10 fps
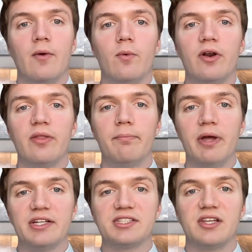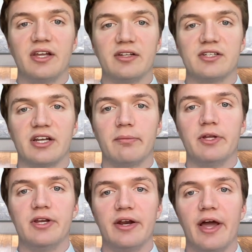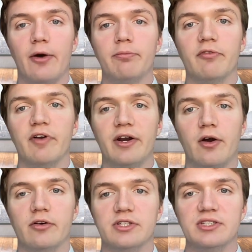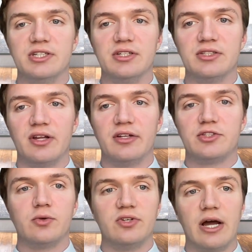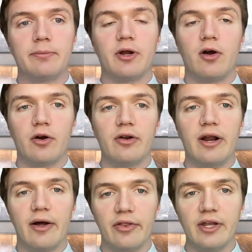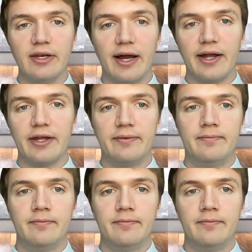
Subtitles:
One of the best things that can be done to help prevent heart disease is to adopt a heart healthy diet.